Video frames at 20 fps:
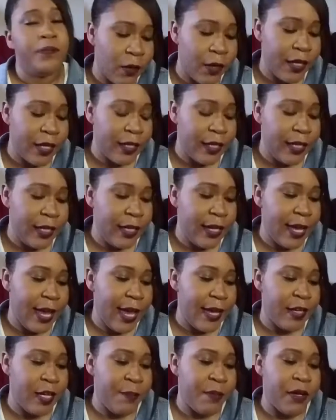Oily,
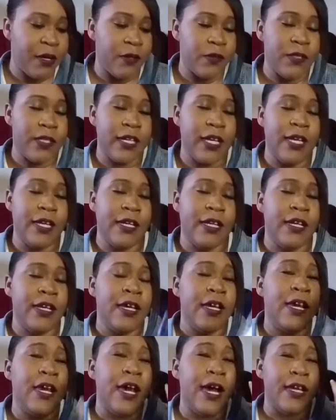acne prone skin,
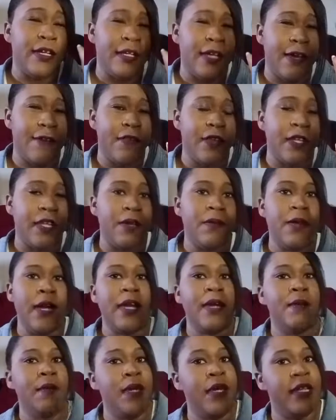I definitely
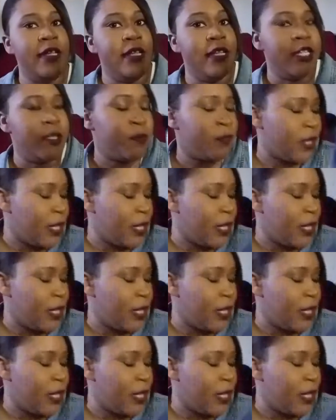recommend this